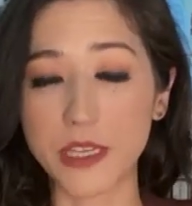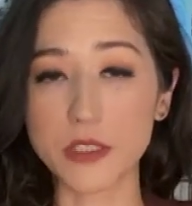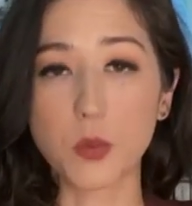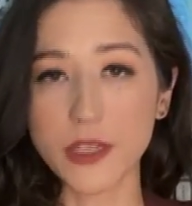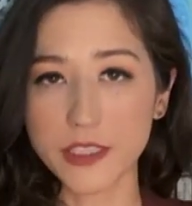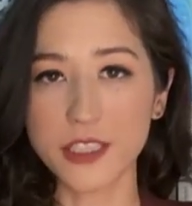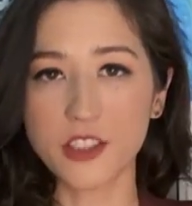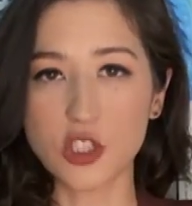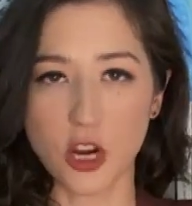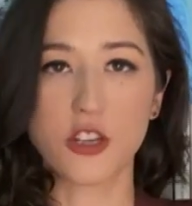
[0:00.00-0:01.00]
because what
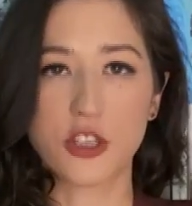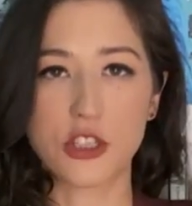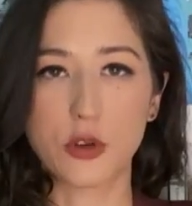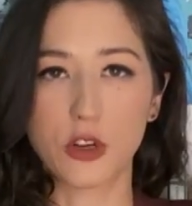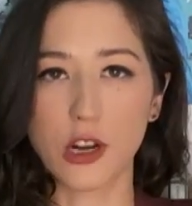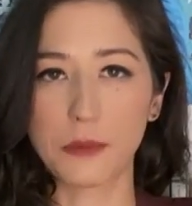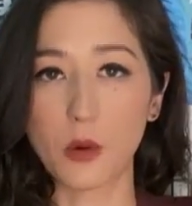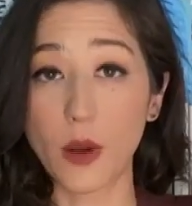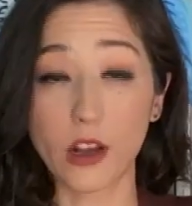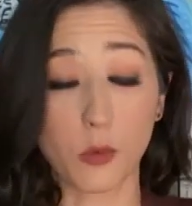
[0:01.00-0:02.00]
did the Chargers do incredibly well,